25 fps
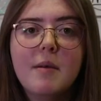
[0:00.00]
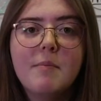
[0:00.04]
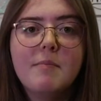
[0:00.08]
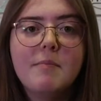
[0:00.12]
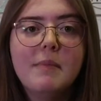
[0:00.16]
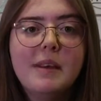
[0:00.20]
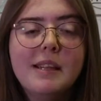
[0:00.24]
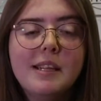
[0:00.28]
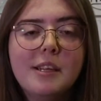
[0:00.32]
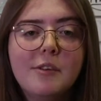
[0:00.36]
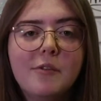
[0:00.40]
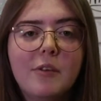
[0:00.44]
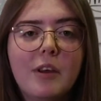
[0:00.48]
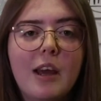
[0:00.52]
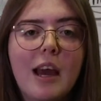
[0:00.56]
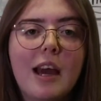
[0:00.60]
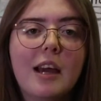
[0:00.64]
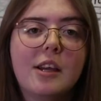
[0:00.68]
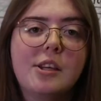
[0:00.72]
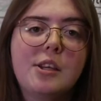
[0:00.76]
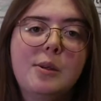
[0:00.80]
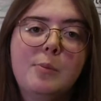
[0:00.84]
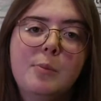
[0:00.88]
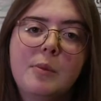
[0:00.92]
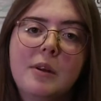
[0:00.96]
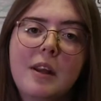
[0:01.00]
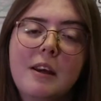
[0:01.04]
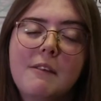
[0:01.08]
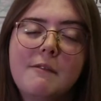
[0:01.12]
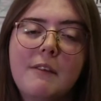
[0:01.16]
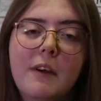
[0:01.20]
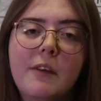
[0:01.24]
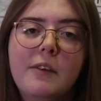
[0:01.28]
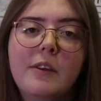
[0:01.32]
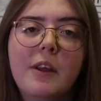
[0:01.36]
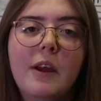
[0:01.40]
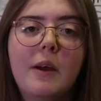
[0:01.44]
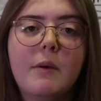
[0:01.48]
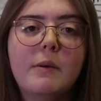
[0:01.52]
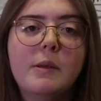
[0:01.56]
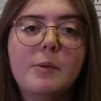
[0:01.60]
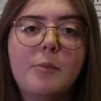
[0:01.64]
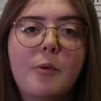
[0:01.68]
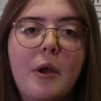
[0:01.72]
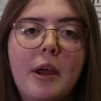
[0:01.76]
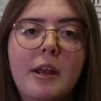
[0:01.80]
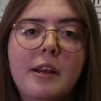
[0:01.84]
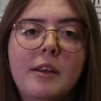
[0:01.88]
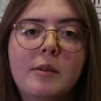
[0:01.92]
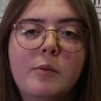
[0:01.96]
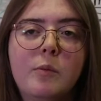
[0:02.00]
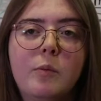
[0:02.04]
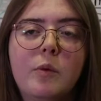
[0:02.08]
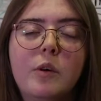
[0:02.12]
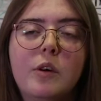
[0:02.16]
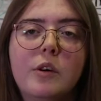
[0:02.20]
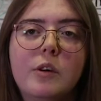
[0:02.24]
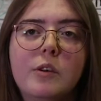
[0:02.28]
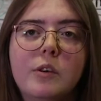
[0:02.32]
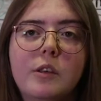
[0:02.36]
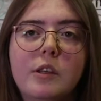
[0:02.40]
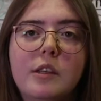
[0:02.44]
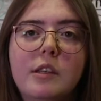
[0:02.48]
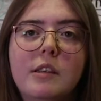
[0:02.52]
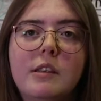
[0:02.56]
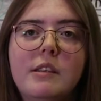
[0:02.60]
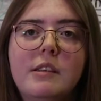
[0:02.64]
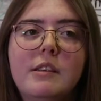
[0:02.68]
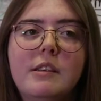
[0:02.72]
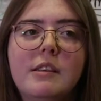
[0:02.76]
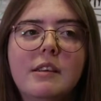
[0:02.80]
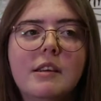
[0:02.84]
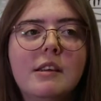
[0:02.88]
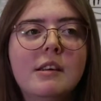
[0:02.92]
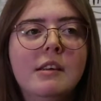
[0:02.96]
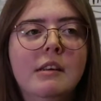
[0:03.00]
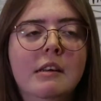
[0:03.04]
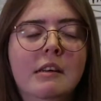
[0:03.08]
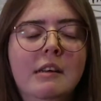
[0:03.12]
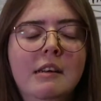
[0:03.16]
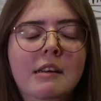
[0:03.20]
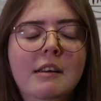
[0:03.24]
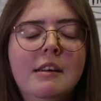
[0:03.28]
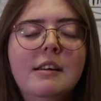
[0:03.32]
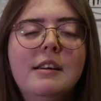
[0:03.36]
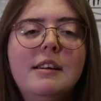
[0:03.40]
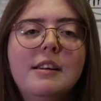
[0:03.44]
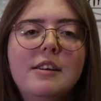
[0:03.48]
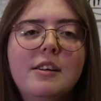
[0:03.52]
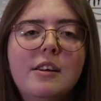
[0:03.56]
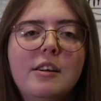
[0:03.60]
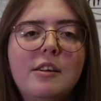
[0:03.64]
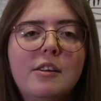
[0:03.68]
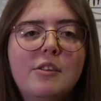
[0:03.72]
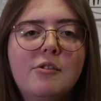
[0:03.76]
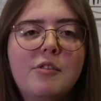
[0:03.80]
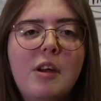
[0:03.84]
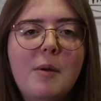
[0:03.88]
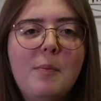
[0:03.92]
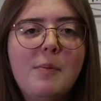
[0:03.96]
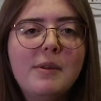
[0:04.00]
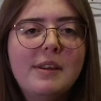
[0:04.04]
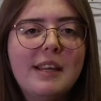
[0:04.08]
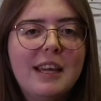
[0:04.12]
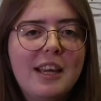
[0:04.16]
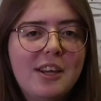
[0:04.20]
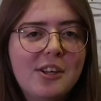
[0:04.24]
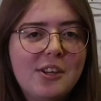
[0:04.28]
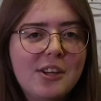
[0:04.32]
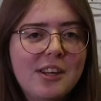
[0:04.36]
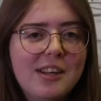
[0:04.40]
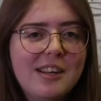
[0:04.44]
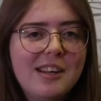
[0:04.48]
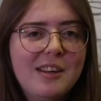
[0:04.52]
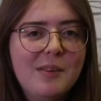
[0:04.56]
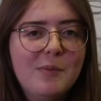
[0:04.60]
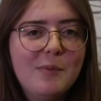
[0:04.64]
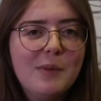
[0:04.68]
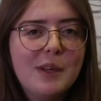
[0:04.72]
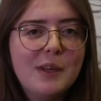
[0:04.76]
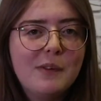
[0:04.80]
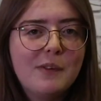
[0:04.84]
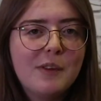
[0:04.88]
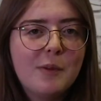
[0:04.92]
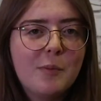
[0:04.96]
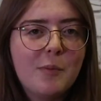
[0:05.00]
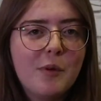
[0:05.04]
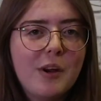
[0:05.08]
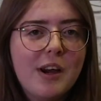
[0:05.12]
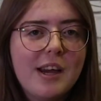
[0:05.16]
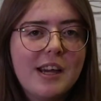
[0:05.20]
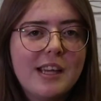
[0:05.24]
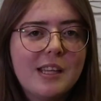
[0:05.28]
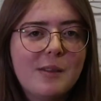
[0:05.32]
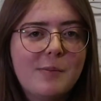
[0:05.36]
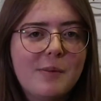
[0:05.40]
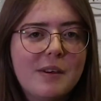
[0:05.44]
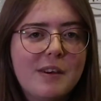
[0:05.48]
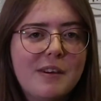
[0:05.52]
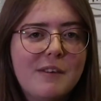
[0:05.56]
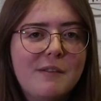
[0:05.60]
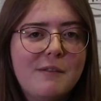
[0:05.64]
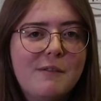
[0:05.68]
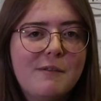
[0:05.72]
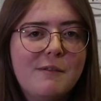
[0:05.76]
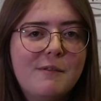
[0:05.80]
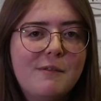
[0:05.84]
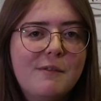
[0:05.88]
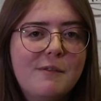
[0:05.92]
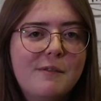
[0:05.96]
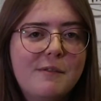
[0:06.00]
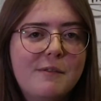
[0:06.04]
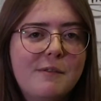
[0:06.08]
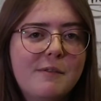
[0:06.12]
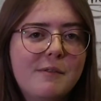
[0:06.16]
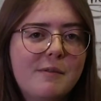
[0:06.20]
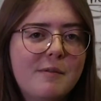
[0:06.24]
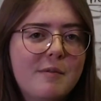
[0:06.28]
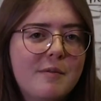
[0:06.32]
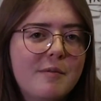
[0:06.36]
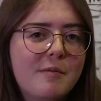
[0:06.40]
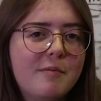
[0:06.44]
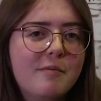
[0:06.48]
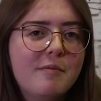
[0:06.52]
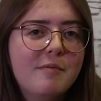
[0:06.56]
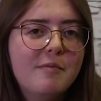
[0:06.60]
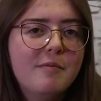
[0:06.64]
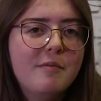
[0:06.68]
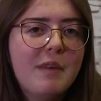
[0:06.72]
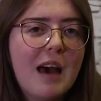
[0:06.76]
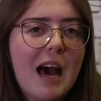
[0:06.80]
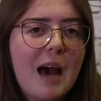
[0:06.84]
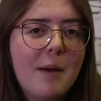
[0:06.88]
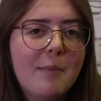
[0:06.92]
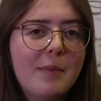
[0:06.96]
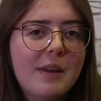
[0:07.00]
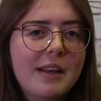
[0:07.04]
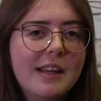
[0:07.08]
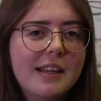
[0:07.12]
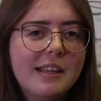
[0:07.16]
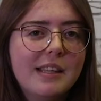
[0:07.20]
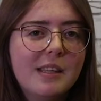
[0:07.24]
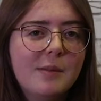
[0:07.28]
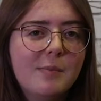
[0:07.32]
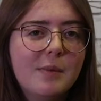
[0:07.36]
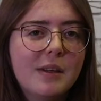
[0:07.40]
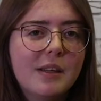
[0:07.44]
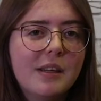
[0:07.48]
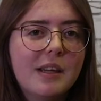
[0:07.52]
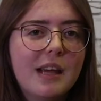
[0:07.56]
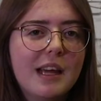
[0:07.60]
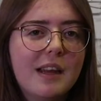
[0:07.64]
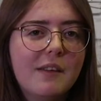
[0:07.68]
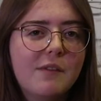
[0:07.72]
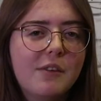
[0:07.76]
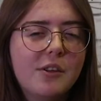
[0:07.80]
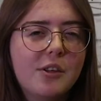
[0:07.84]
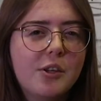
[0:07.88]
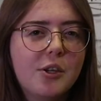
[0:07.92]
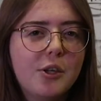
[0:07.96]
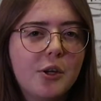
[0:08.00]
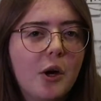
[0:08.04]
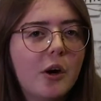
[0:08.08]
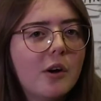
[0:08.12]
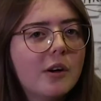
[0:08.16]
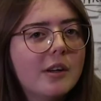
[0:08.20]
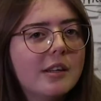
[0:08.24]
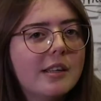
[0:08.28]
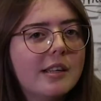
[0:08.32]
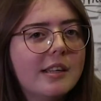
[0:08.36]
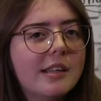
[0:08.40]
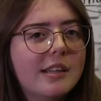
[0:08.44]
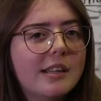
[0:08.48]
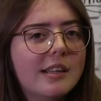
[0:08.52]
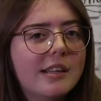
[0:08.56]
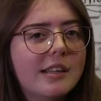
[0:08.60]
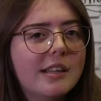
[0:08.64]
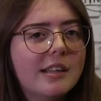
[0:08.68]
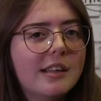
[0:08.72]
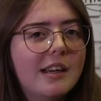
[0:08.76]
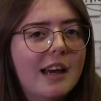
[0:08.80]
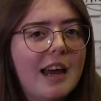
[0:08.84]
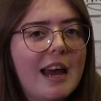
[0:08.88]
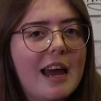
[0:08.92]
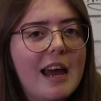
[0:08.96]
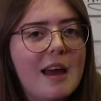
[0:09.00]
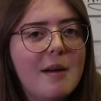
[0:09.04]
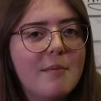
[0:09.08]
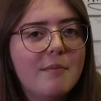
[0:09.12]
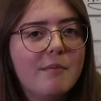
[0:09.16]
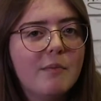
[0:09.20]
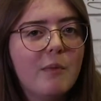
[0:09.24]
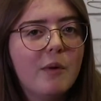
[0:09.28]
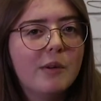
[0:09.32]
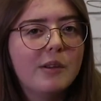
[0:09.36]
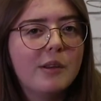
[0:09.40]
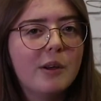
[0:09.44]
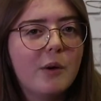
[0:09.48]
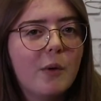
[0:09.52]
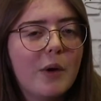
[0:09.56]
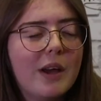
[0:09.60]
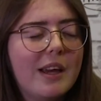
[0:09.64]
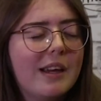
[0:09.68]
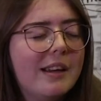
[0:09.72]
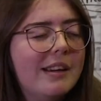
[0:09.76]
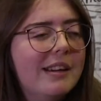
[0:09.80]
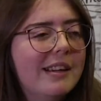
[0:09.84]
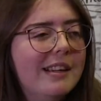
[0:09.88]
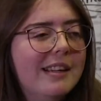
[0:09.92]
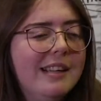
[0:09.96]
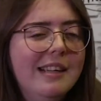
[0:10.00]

immediate reaction when I found out I was pregnant was trepidation, bit of surprise, bit of happiness, but kind of just shocked. Um, wasn't quite